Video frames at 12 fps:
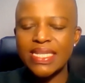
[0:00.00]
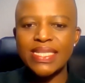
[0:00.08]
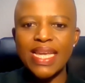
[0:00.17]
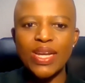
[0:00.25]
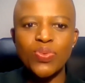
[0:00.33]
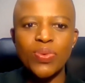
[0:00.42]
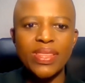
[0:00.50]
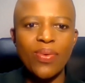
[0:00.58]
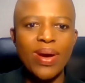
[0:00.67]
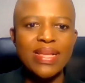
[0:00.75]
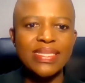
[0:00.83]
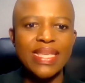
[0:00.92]
start with the
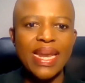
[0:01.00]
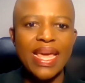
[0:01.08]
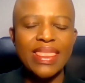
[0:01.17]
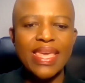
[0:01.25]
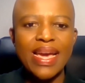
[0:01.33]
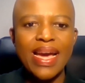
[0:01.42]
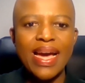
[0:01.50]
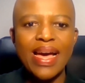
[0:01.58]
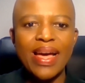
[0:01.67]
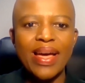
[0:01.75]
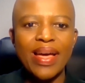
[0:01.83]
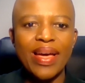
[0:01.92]
ones that I think are,
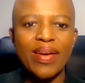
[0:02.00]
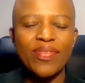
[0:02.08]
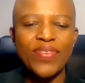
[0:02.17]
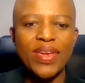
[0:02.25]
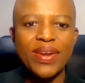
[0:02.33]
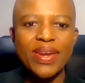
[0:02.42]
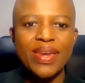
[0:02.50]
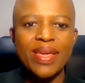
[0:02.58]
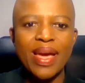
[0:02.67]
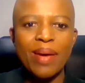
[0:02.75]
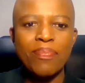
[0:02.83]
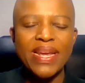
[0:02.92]
are very
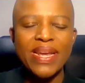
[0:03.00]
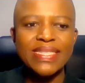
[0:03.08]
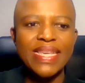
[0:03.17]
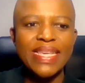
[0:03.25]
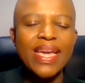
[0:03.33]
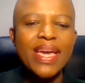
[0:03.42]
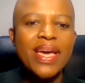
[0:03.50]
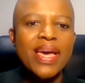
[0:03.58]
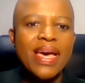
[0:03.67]
pressing.